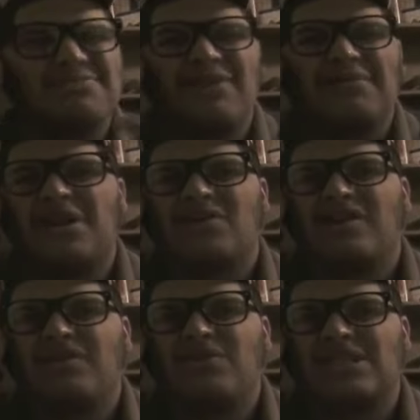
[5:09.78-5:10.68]
next movie I'm not
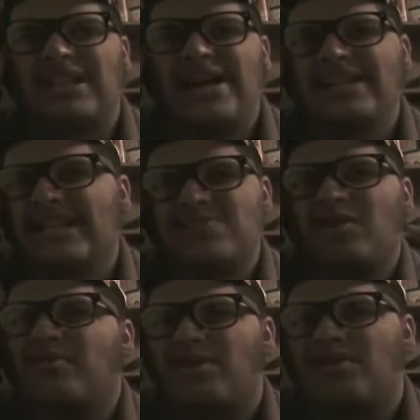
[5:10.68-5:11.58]
going to review is Aladdin. The next
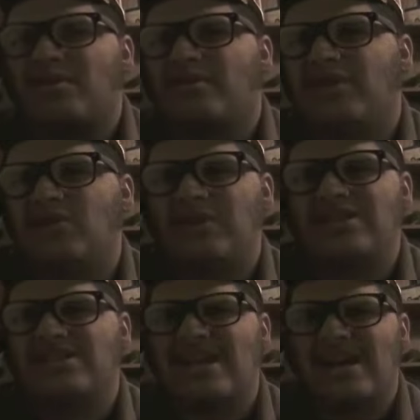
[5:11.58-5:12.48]
movie I'm going to review
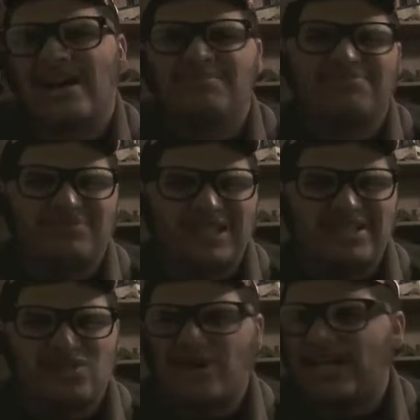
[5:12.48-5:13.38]
is uh,
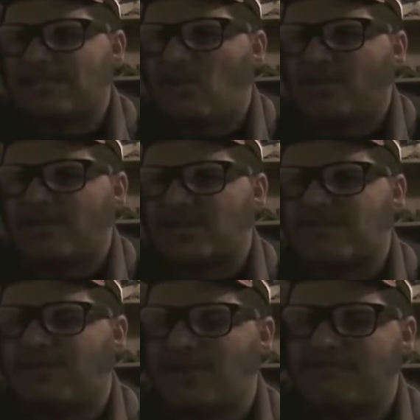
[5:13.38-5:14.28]
is Transmorphers:
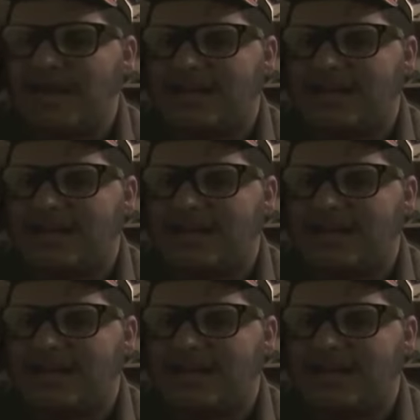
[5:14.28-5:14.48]
The Fall of